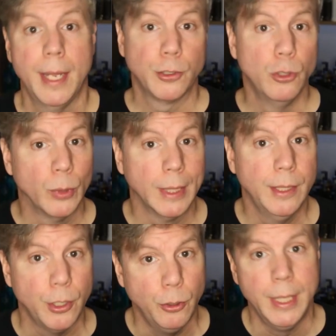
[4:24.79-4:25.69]
Next new
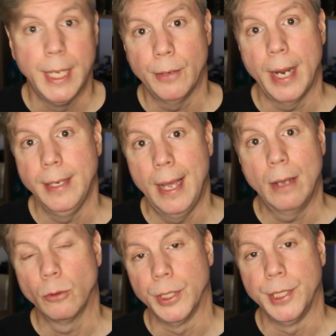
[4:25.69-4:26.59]
release that you can get right
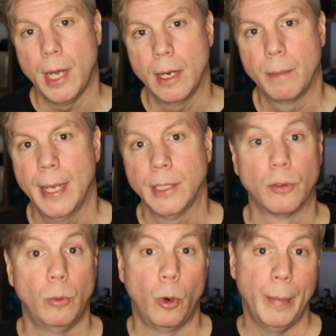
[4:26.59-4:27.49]
now that we're going to talk about is
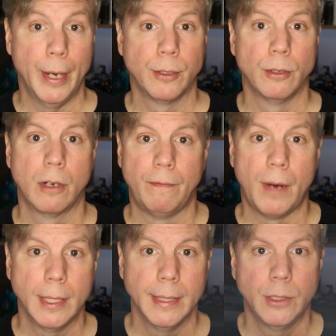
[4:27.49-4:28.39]
from Roberto
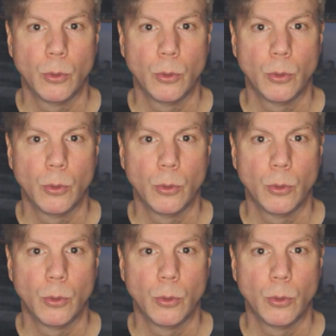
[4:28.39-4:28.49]
Cavalli.